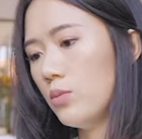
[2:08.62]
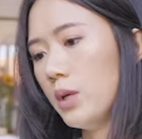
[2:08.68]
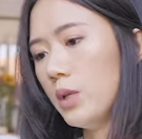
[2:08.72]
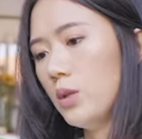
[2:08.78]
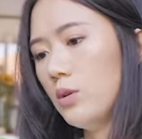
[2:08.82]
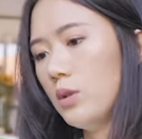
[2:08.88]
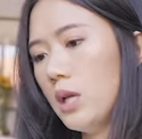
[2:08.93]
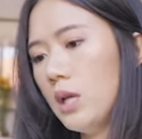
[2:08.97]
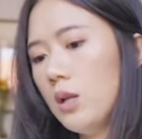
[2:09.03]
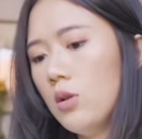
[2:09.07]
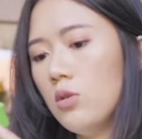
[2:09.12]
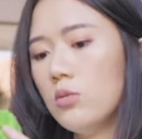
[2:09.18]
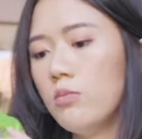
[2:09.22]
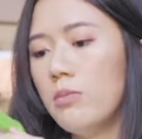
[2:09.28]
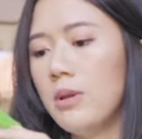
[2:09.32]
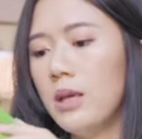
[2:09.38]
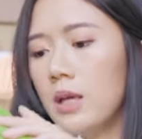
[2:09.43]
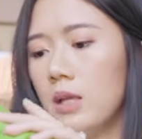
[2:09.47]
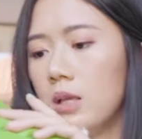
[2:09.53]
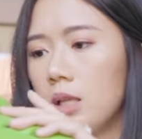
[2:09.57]
Why do they look
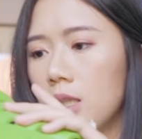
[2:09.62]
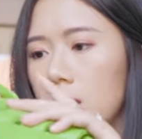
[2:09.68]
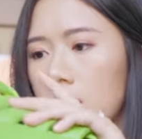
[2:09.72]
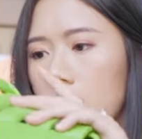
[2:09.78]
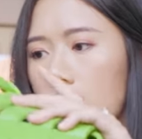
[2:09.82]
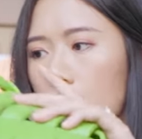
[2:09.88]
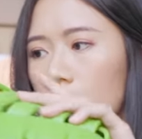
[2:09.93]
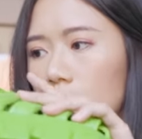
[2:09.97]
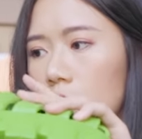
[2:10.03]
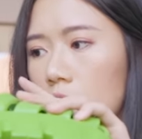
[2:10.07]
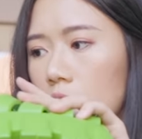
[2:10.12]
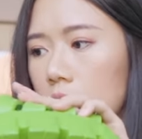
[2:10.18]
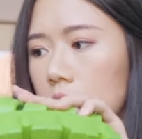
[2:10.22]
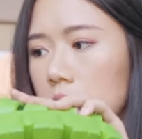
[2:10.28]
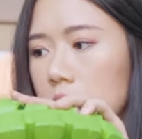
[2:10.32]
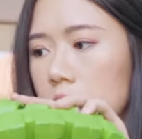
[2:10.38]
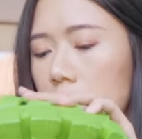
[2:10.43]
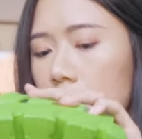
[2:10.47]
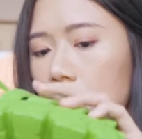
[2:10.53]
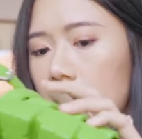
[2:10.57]
big? Natatakot ako ng
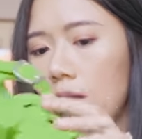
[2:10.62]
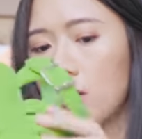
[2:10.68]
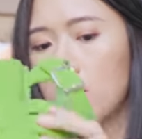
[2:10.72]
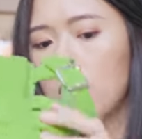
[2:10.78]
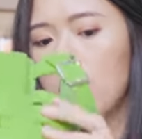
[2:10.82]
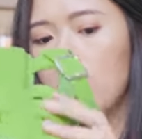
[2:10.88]
slide.